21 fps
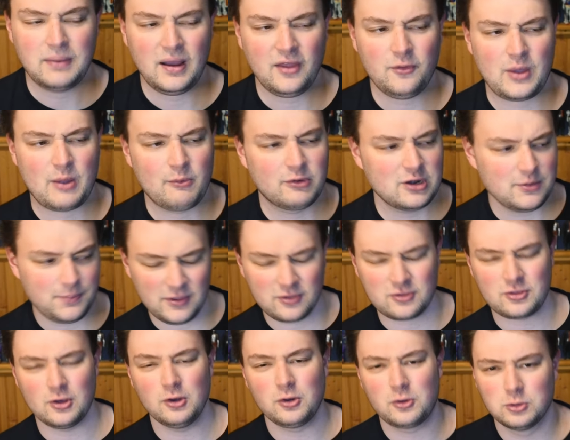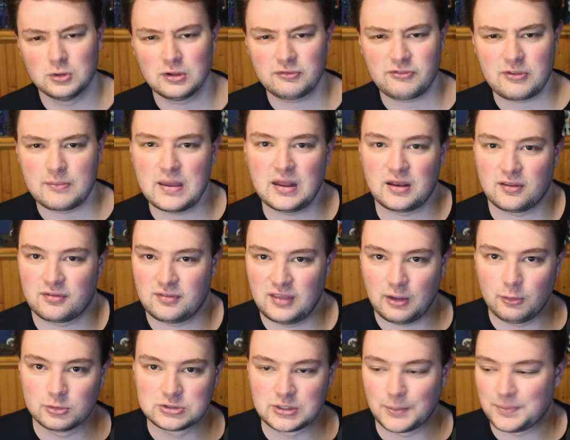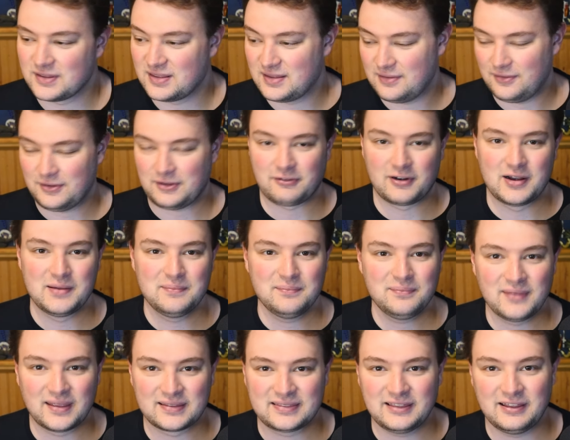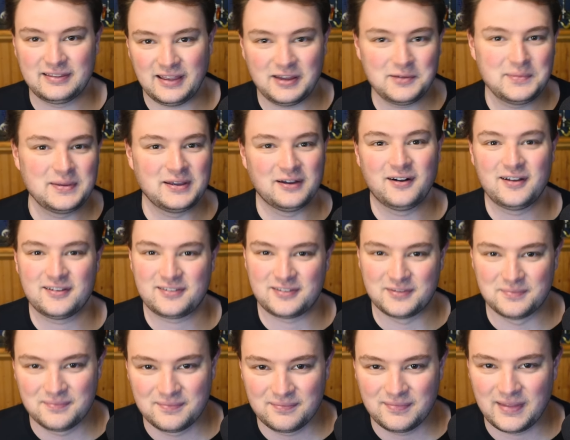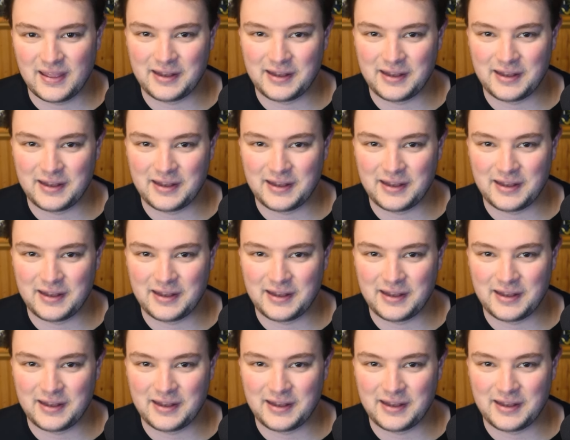By the way, wouldn't it be so cool if they made a sequel to Pacific Rim? Like, that'd be awesome.